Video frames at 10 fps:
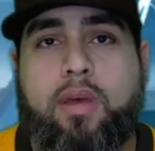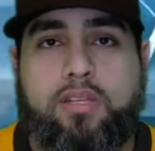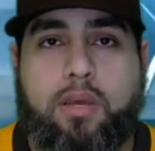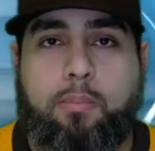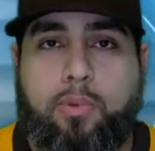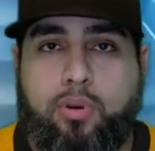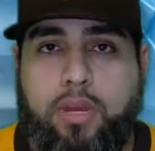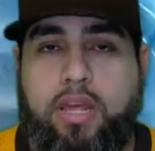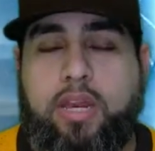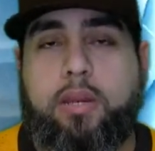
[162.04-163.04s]
some
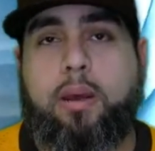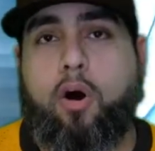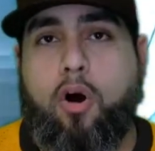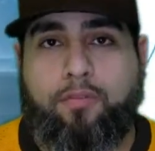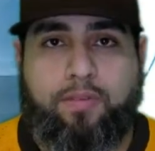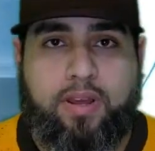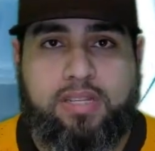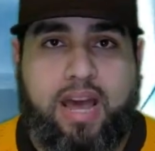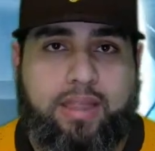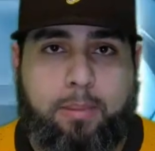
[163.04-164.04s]
needed
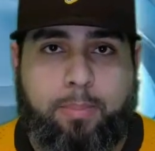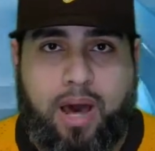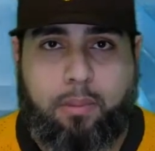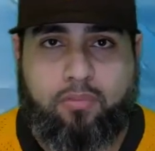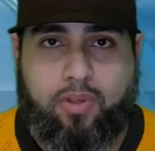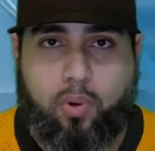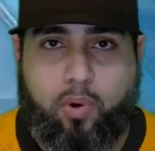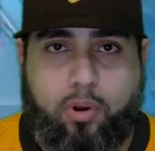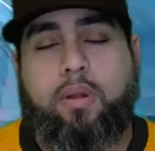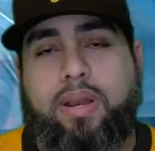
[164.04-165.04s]
offense at the bottom of their order.